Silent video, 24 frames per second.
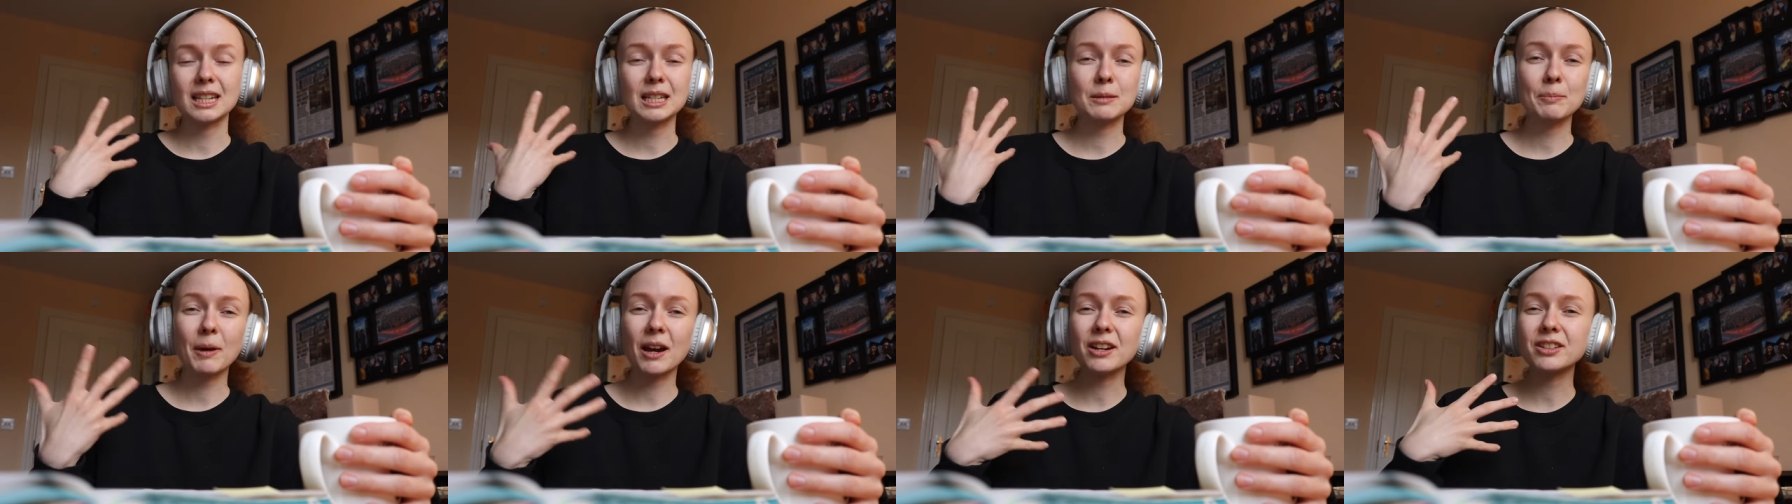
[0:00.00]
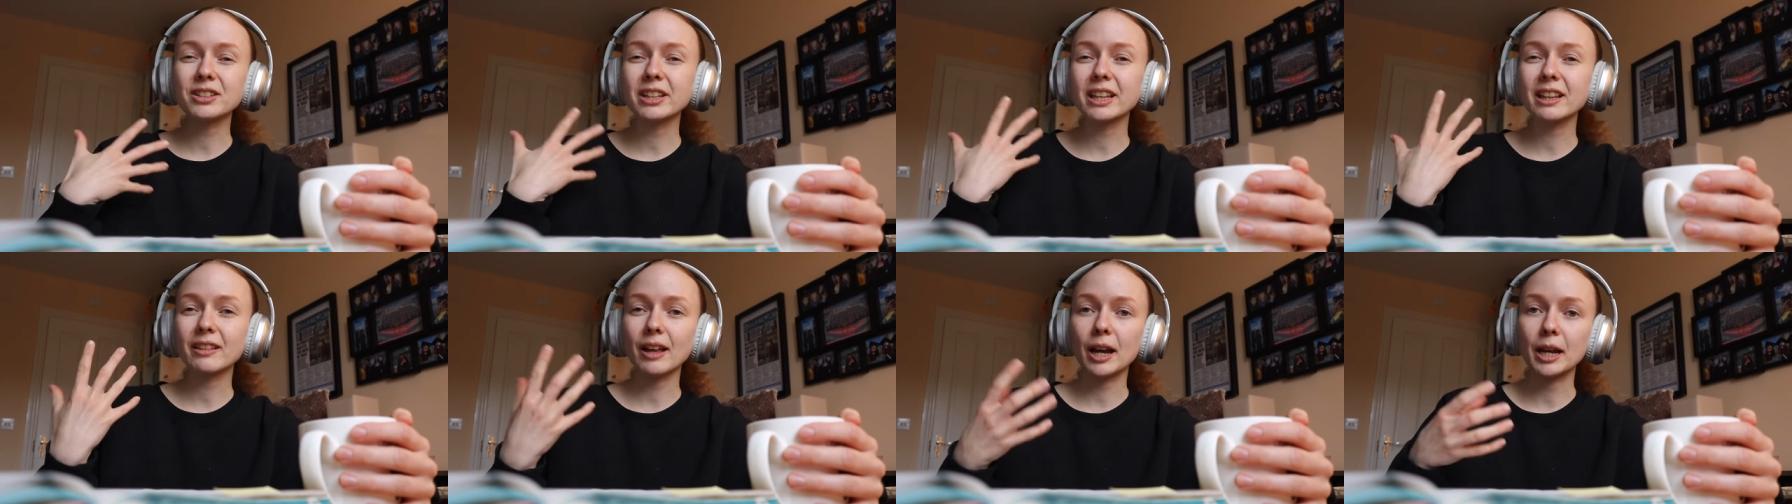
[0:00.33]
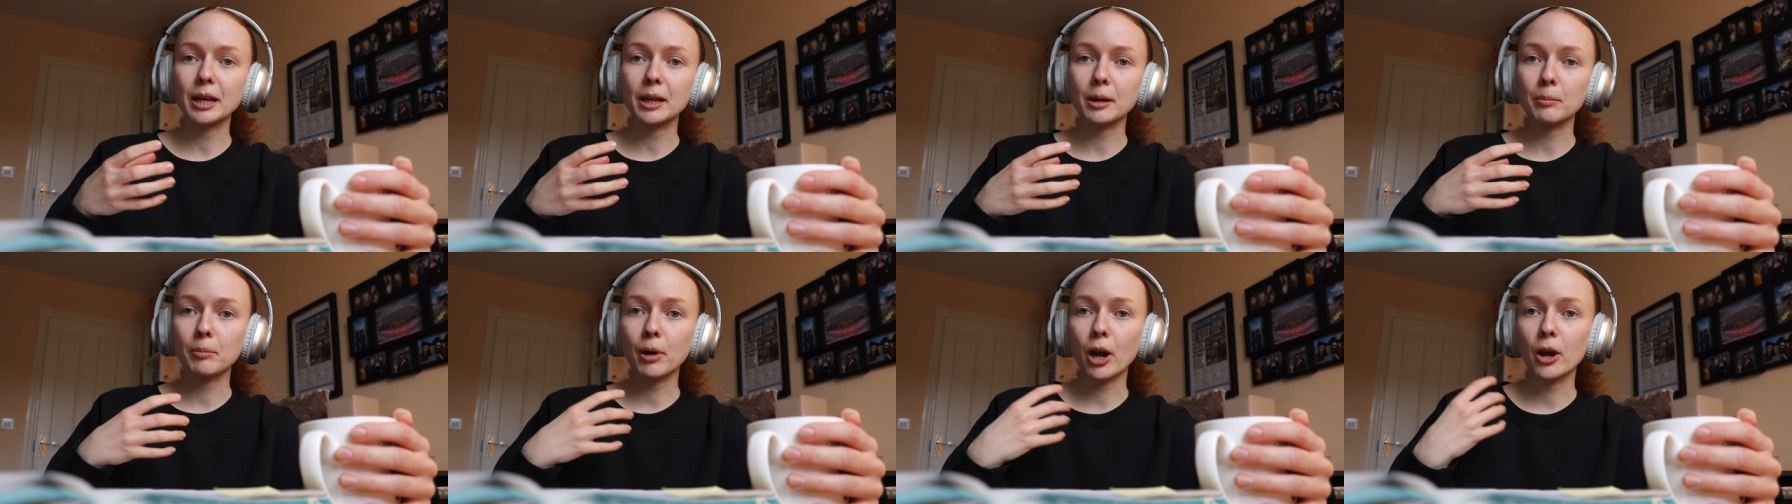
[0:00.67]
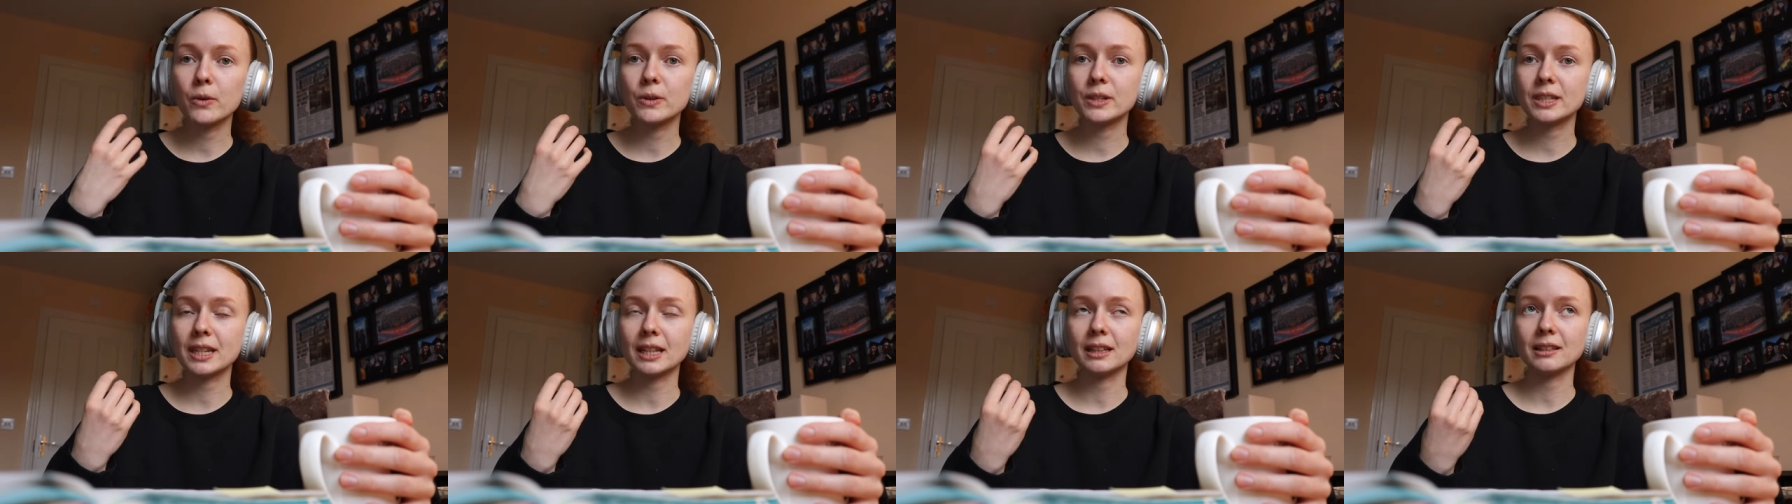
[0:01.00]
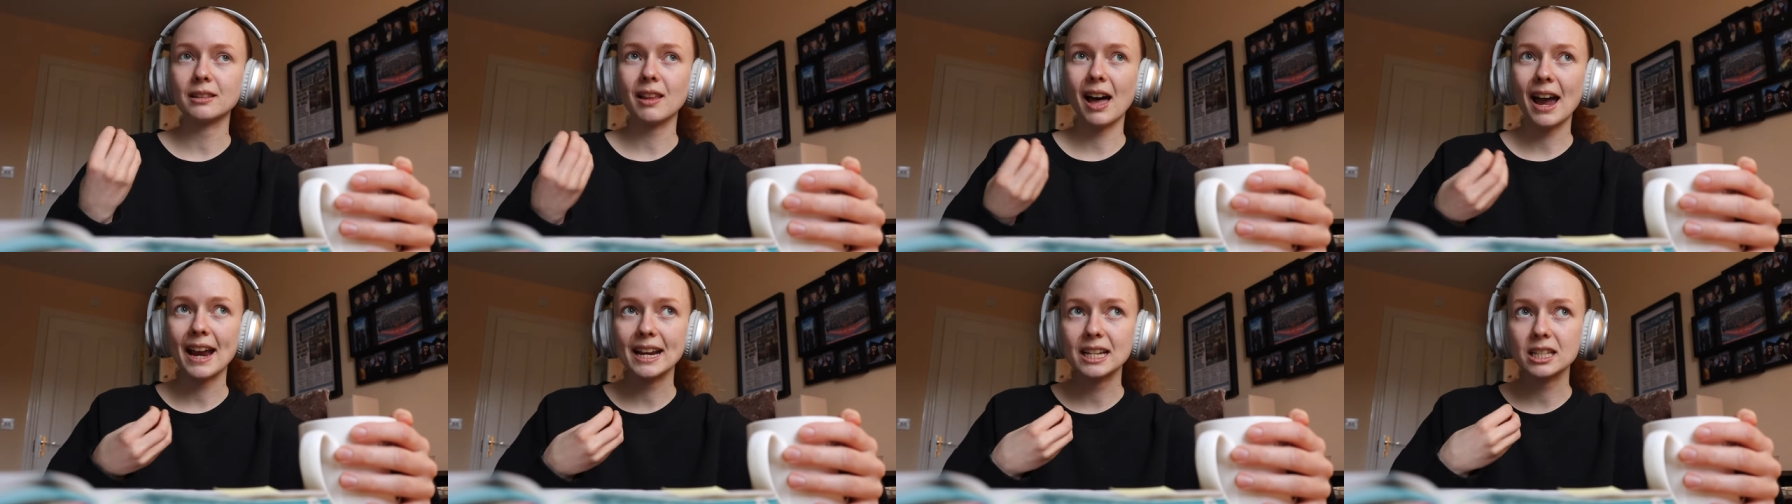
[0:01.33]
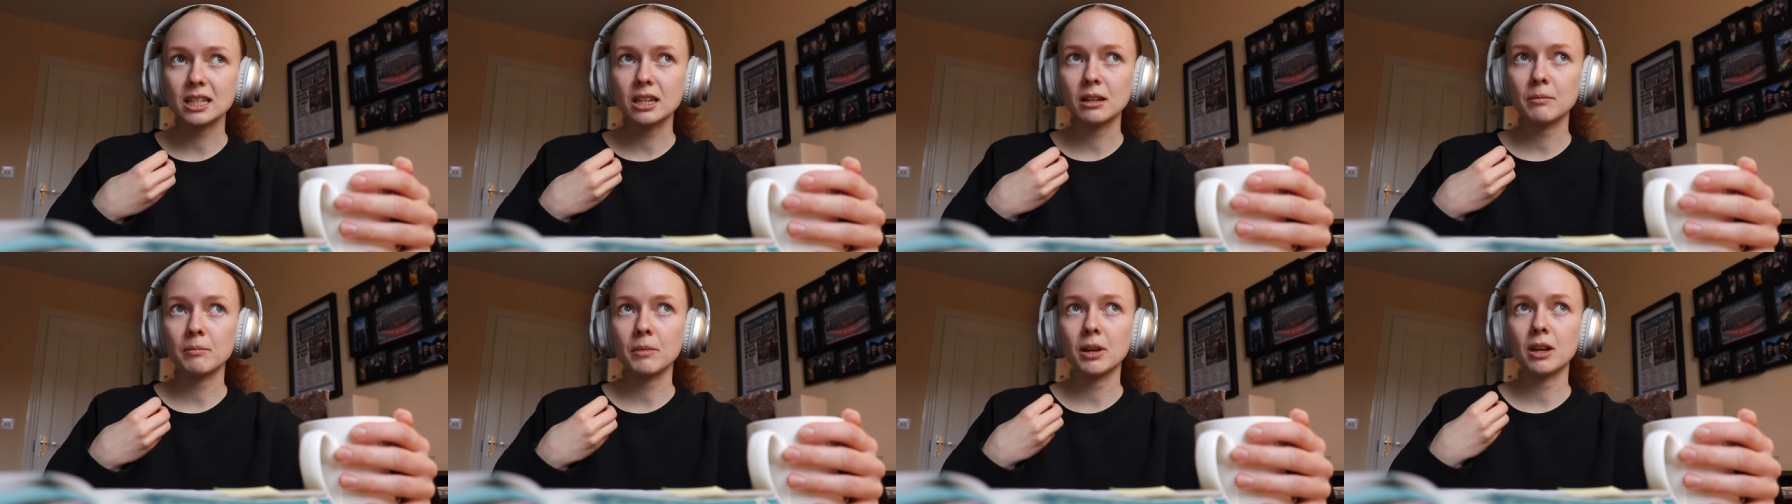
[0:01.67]
especially like
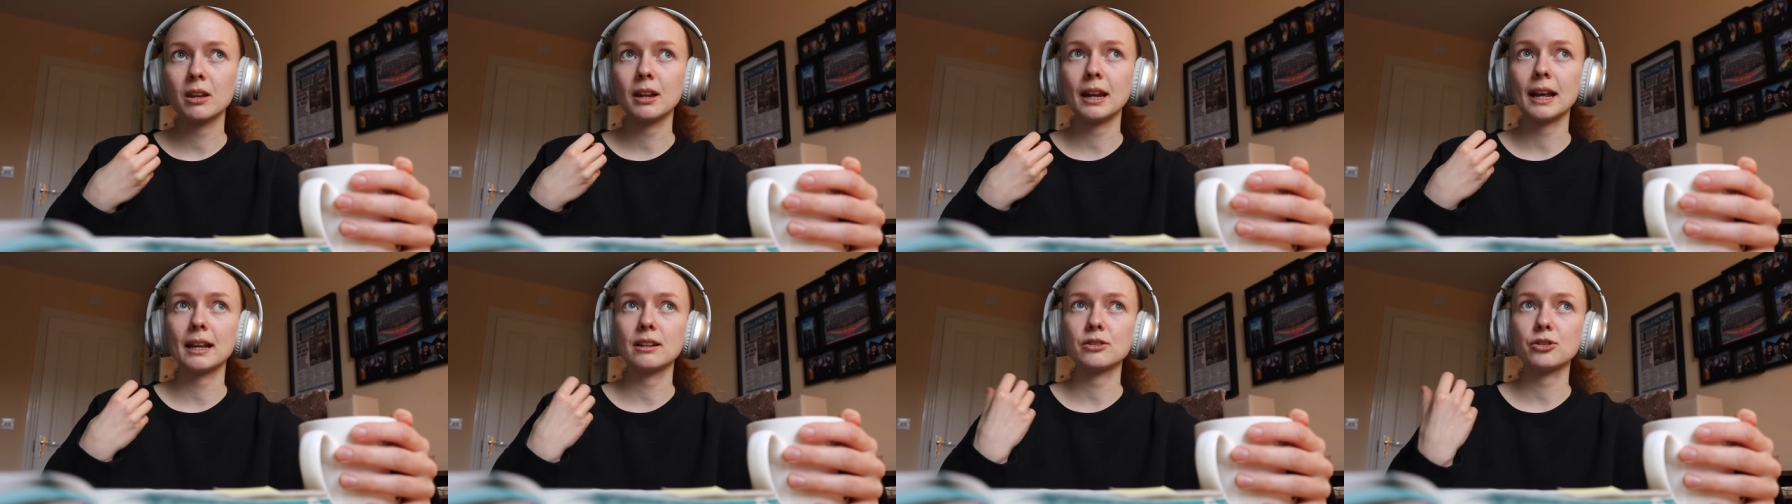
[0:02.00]
post-enlightenment